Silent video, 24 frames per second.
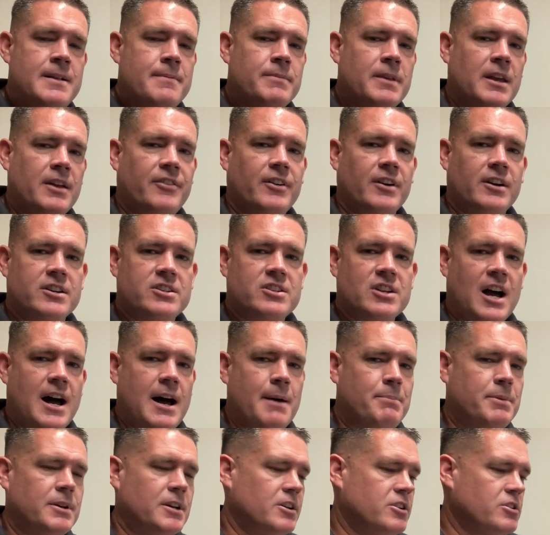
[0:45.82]
If you're a
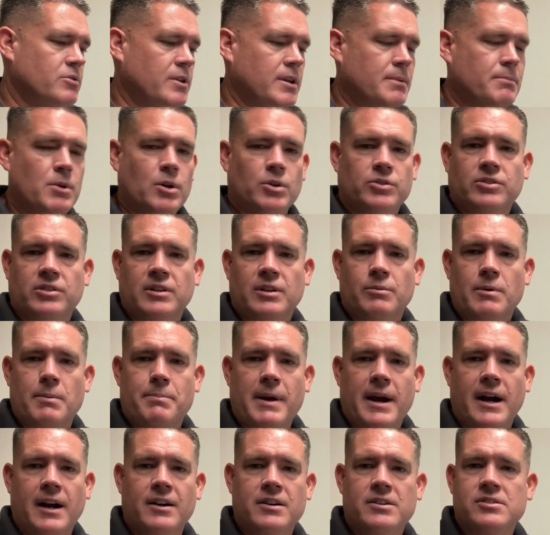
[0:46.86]
shop and you're doing mostly
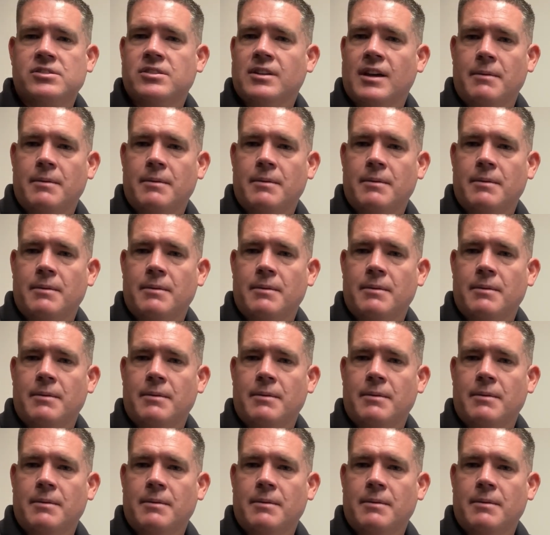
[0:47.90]
repairs,